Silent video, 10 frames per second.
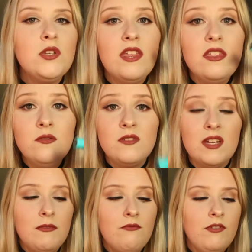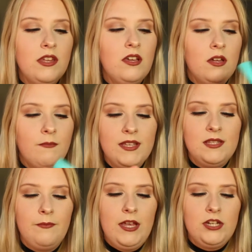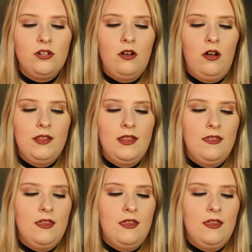So I thought this was going to be really good because the picture on